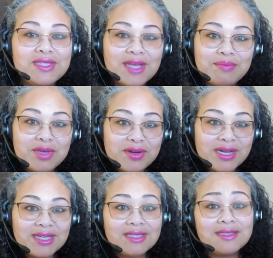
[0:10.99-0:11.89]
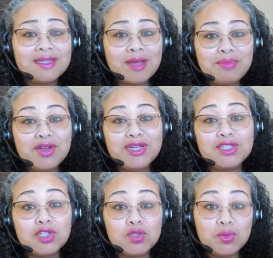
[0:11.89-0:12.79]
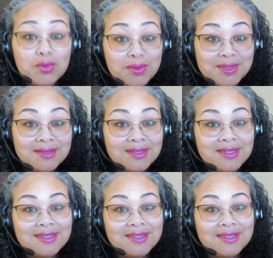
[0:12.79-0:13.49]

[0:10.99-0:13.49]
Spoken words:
Zapier is a tool